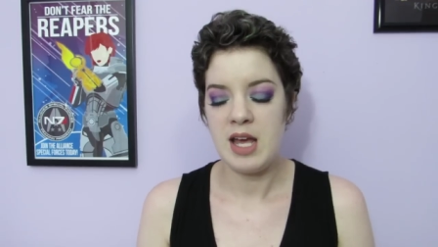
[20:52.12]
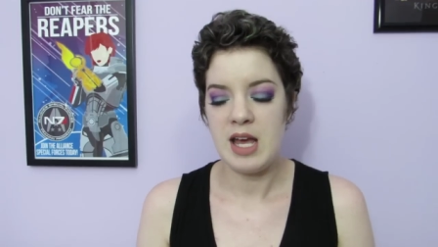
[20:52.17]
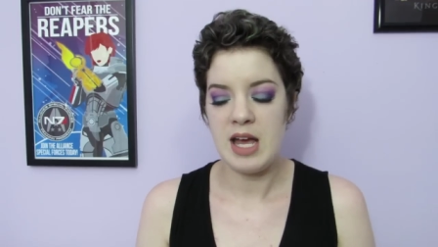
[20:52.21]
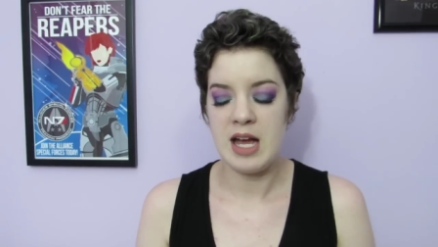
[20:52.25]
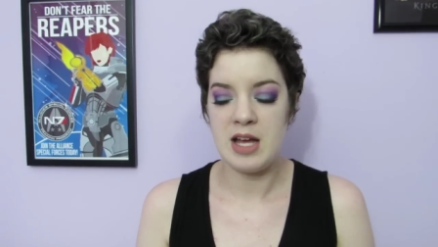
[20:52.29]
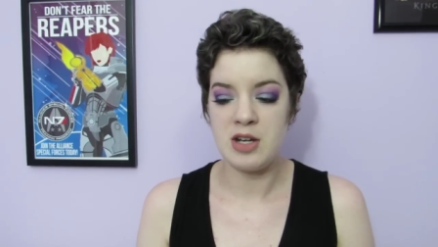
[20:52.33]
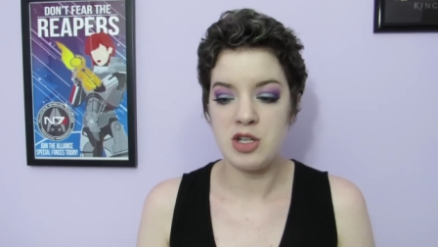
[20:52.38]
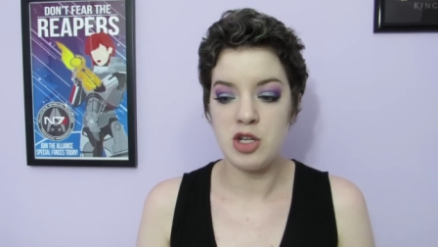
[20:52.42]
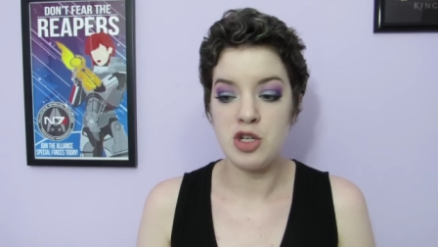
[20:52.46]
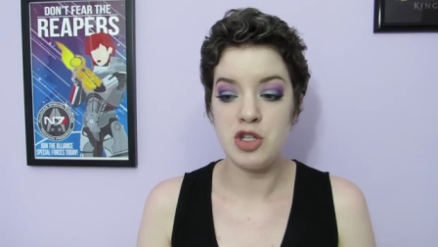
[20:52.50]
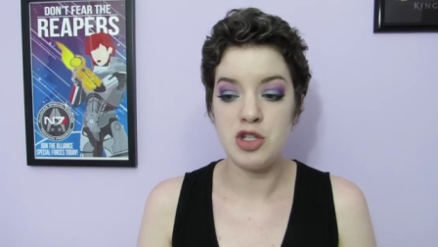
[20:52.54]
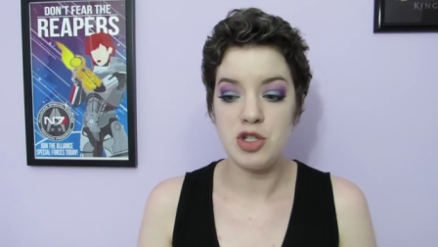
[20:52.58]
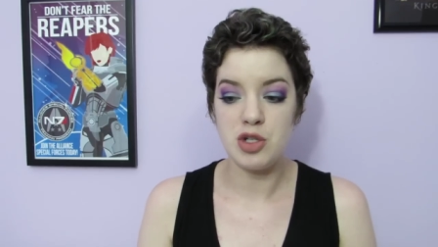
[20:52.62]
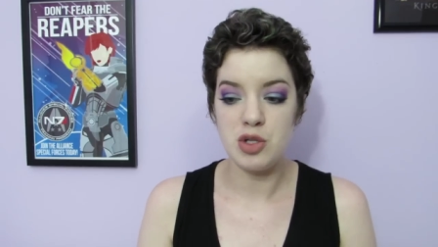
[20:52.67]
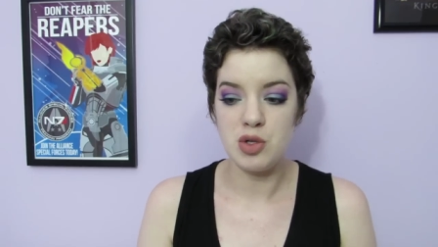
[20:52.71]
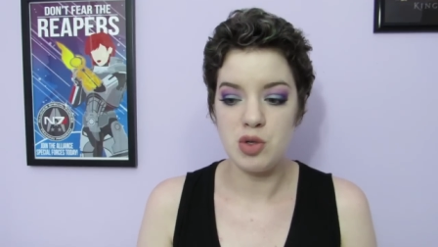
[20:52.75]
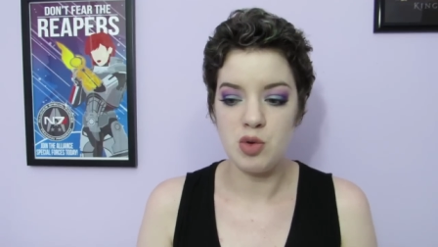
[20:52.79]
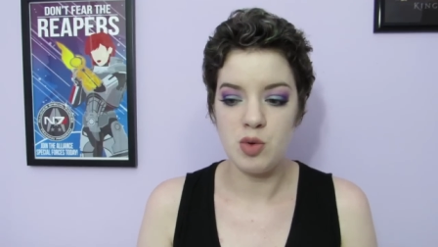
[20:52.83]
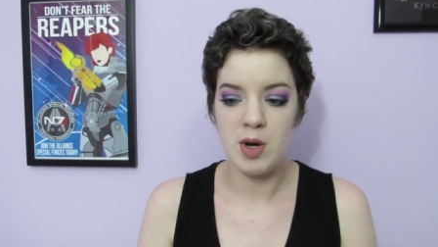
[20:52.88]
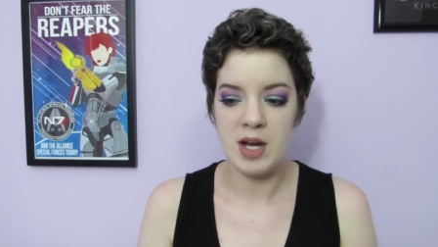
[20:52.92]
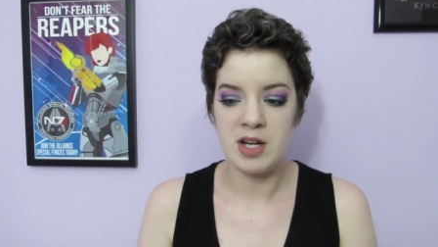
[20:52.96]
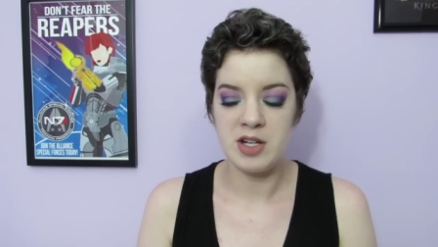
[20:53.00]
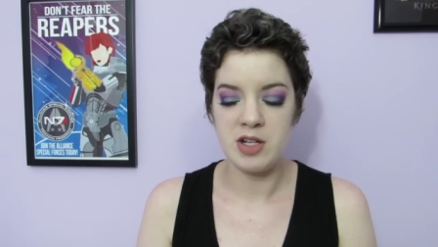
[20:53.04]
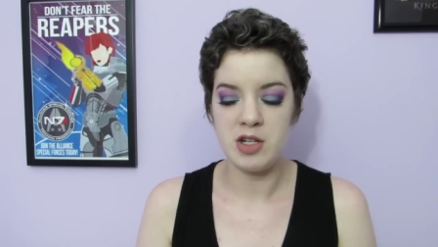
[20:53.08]
and to
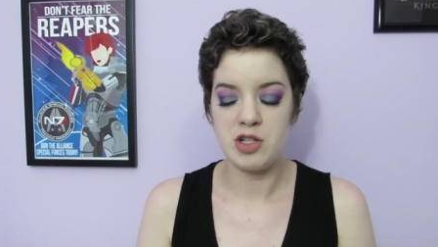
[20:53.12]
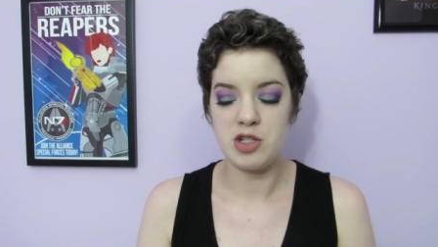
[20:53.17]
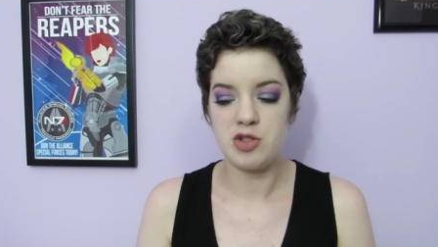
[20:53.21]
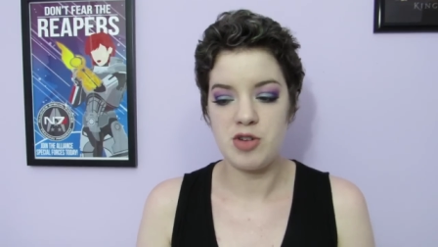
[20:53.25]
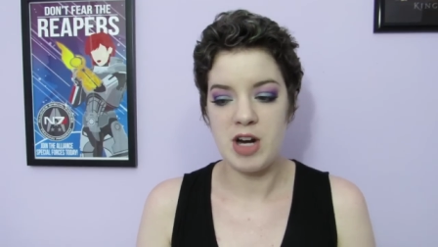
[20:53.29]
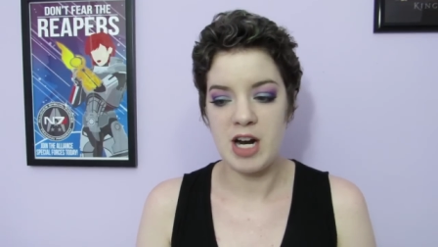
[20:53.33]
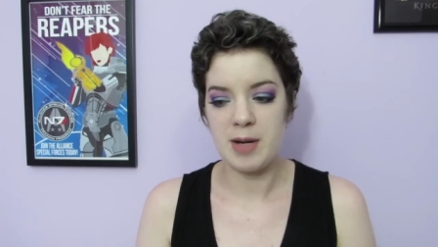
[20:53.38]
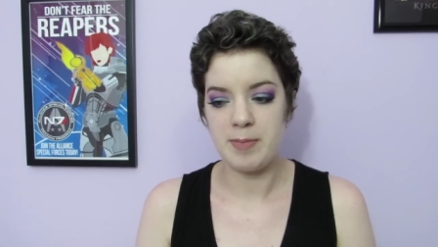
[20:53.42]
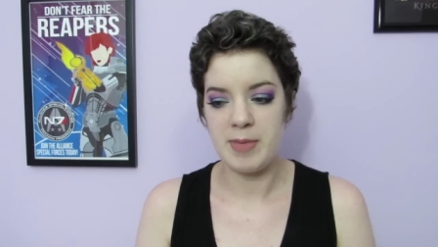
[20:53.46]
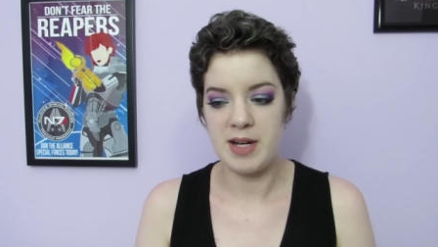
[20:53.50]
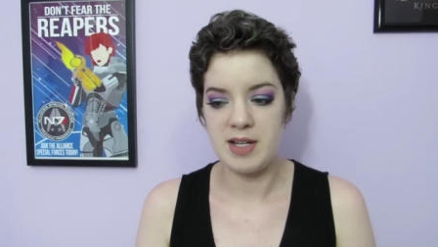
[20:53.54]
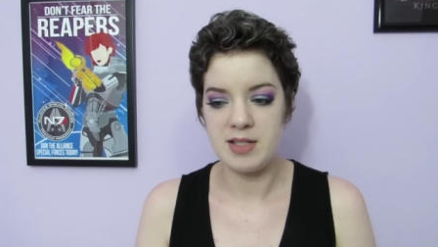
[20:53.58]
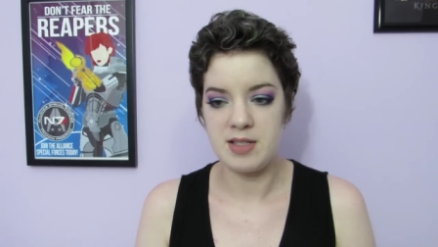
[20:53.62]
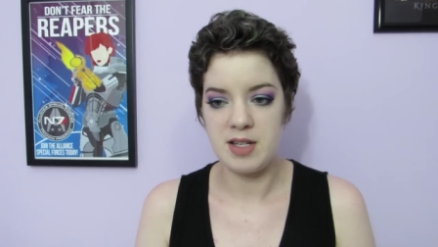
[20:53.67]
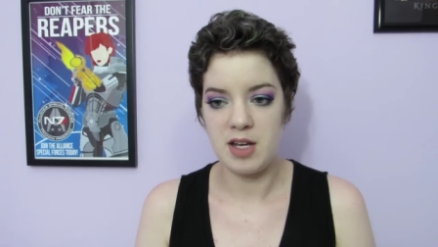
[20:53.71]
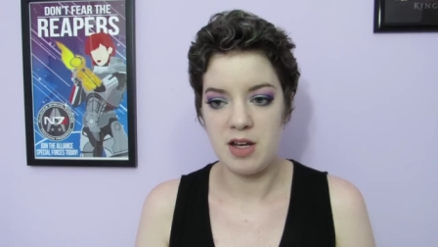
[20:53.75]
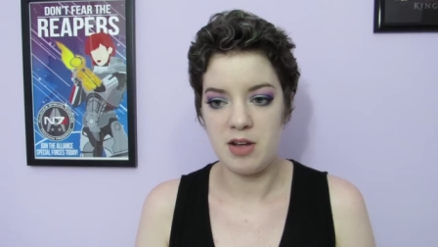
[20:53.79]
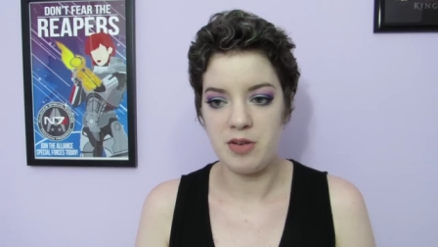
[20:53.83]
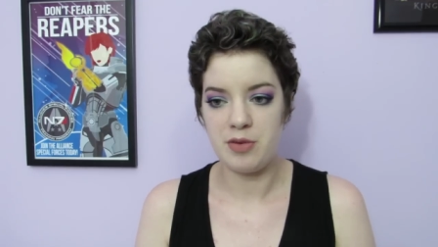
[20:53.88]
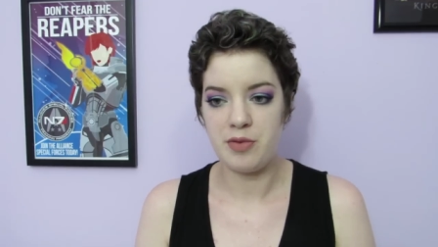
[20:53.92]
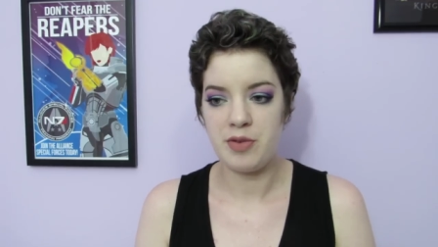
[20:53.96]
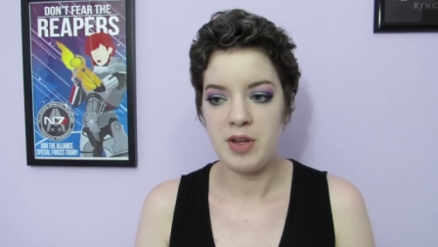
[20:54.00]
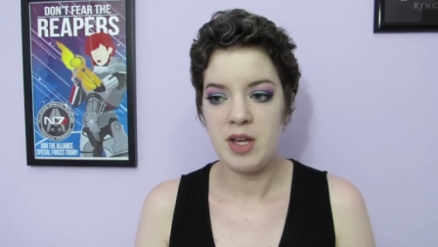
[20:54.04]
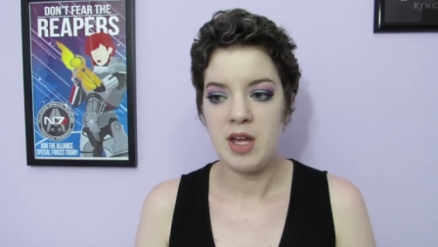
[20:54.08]
do and to distract
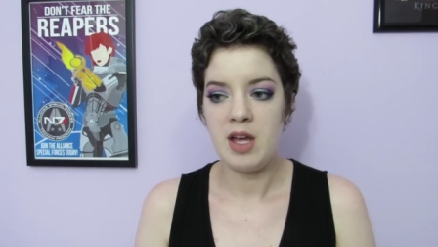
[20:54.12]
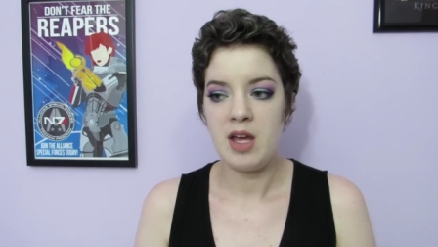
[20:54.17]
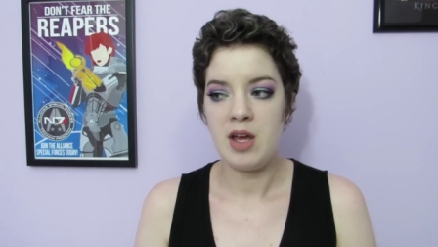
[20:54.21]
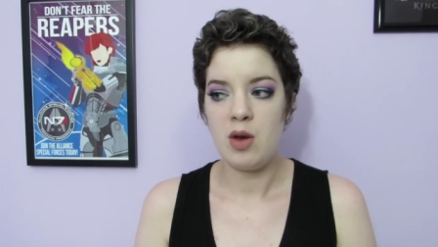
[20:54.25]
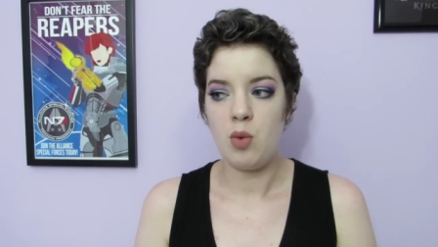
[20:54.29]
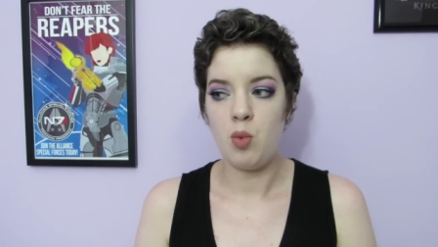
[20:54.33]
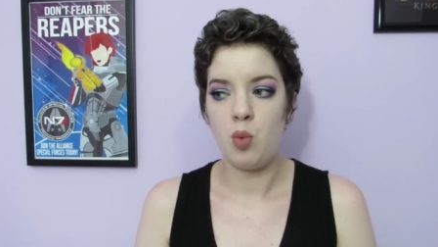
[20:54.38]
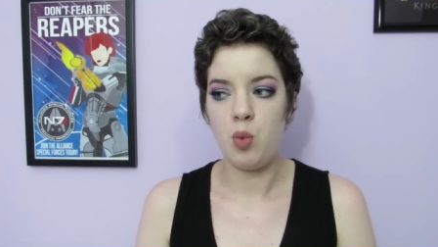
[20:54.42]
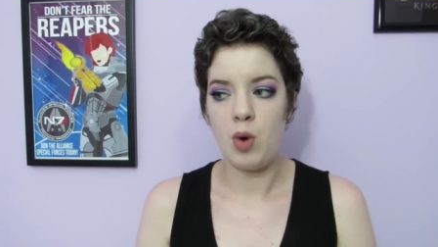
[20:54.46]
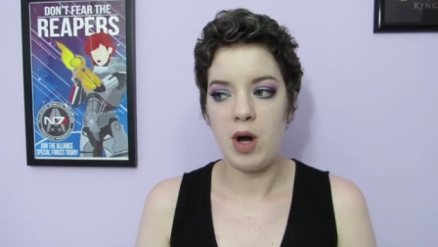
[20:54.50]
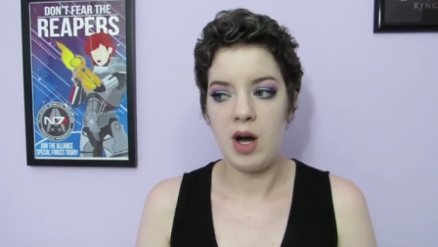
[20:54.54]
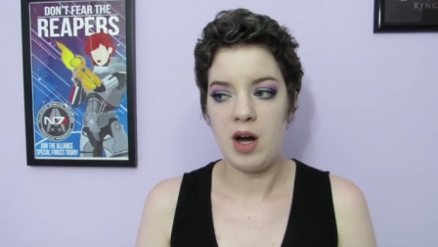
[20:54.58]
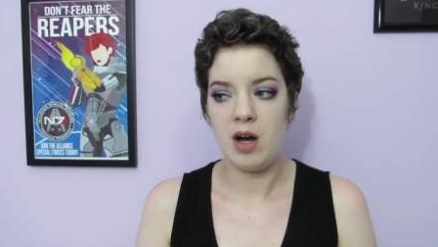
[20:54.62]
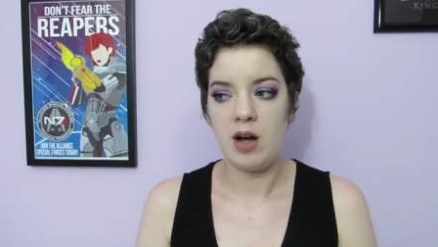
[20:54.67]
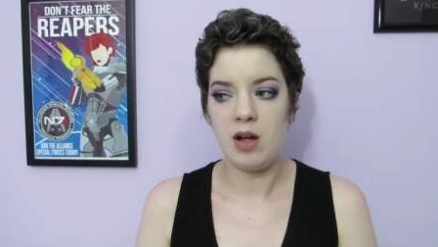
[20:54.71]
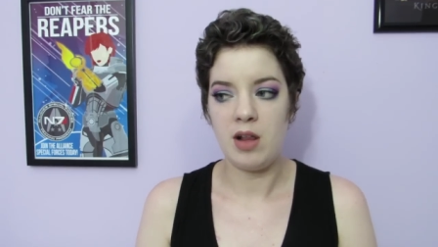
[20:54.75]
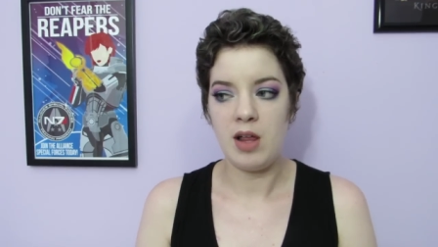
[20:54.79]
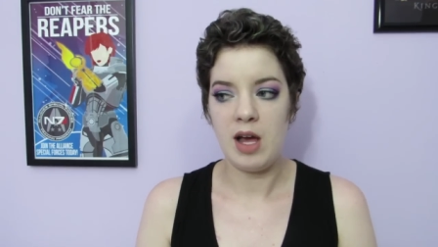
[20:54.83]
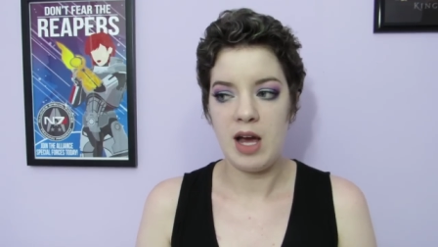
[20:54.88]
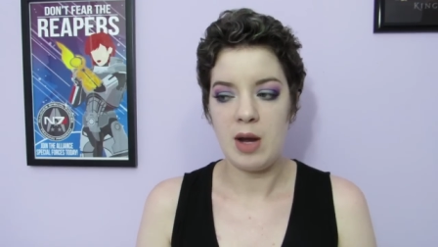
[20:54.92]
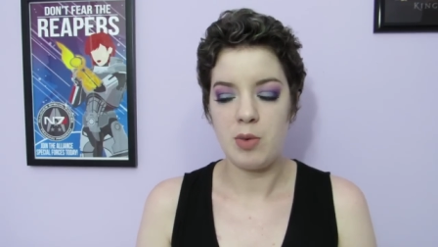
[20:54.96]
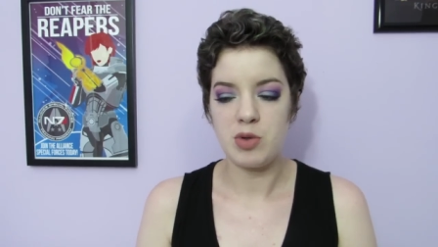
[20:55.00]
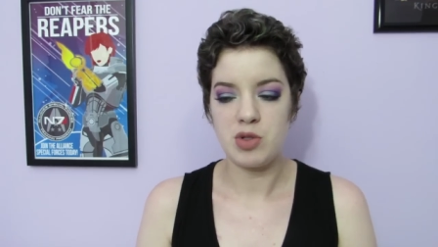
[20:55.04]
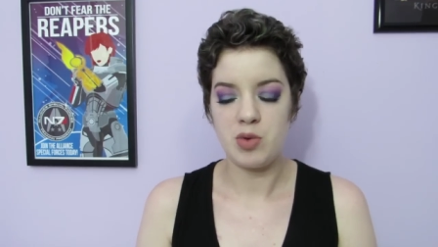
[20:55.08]
myself
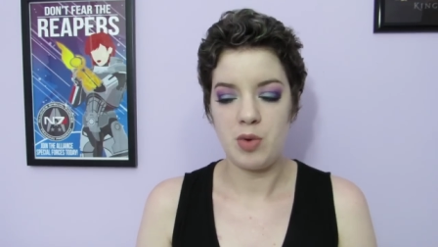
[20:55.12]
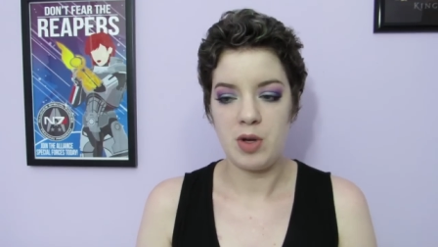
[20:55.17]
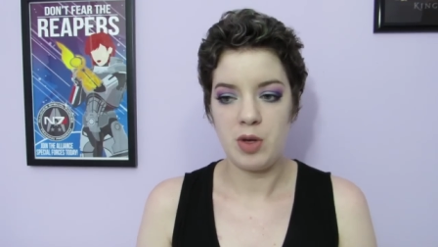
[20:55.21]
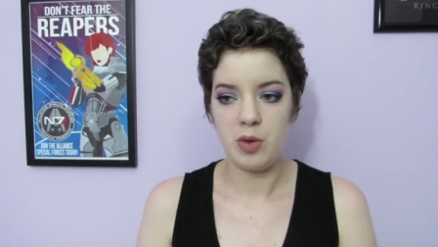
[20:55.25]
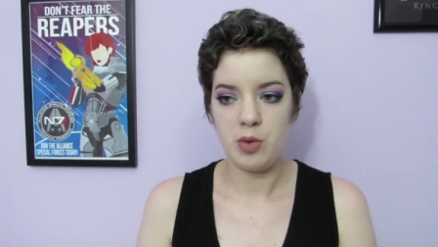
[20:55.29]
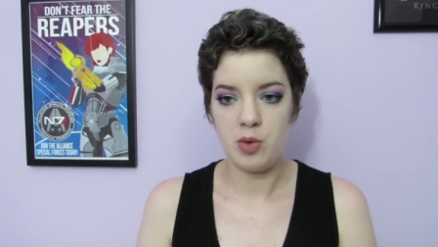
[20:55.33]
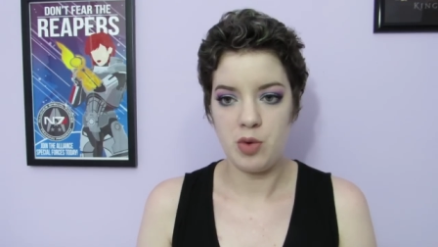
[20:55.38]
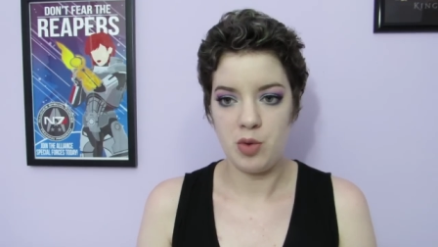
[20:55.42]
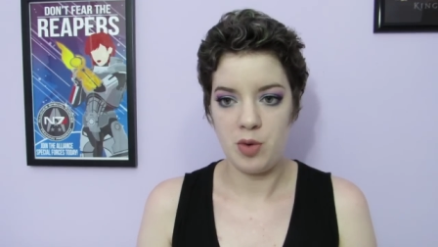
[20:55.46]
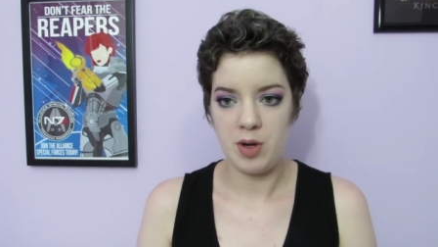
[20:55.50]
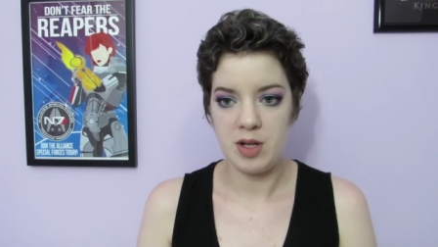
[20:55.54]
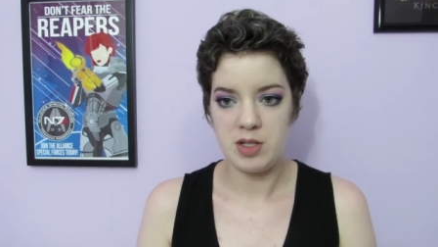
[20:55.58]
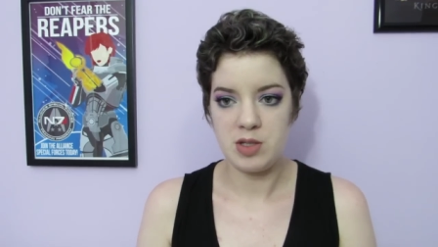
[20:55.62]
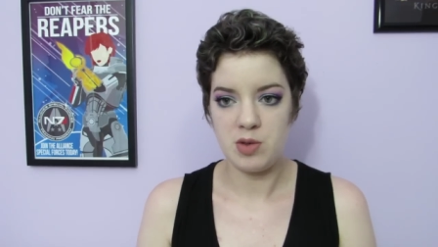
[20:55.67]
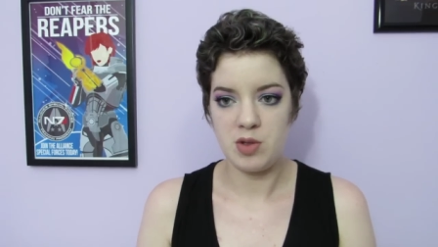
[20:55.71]
while I was going through it.